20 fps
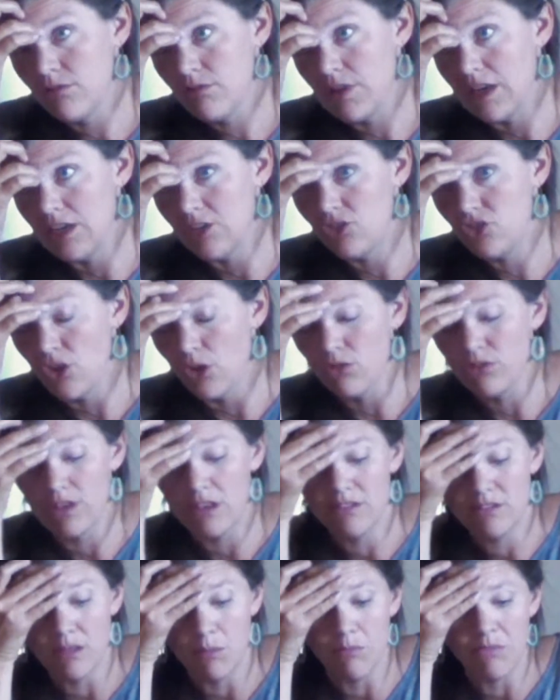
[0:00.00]
It shows
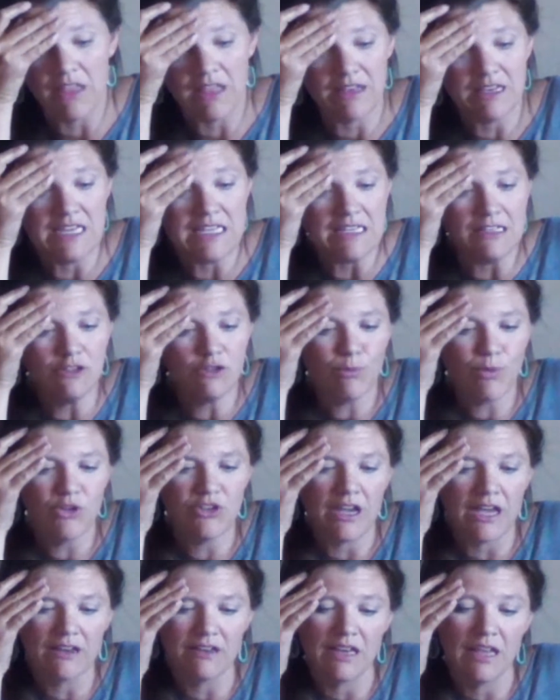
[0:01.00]
us something needs
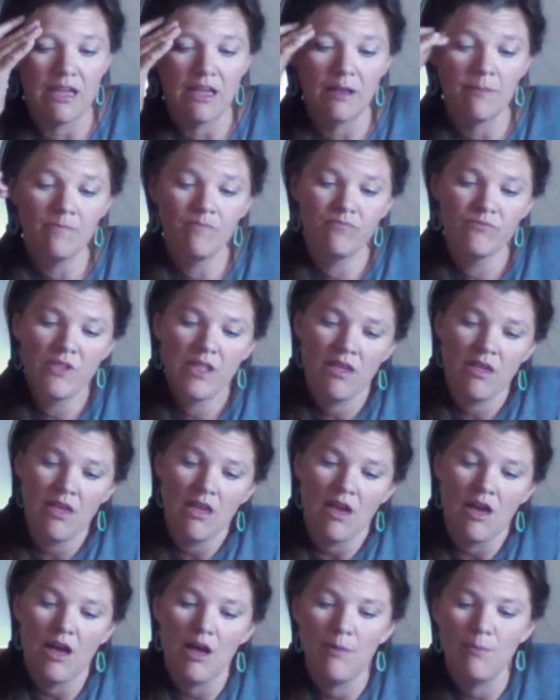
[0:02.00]
protecting,
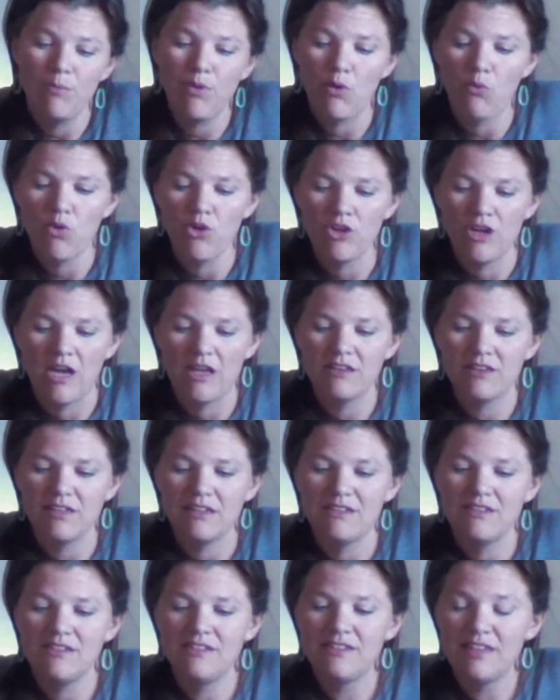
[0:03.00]
but we're not to
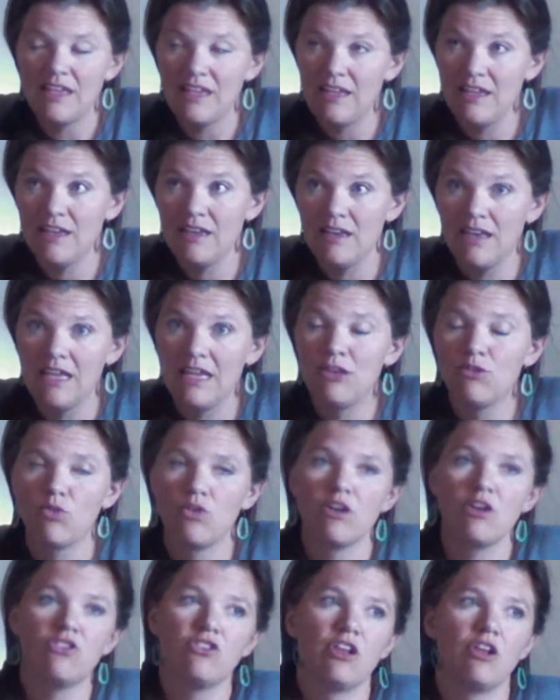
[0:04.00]
sin in
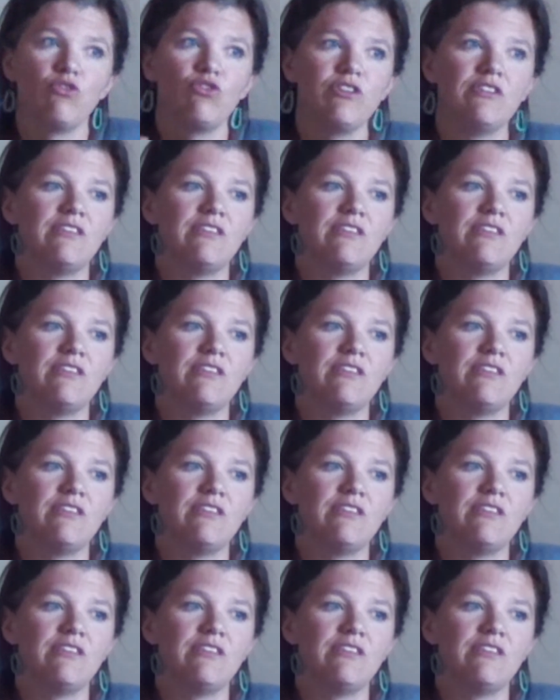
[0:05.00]
order to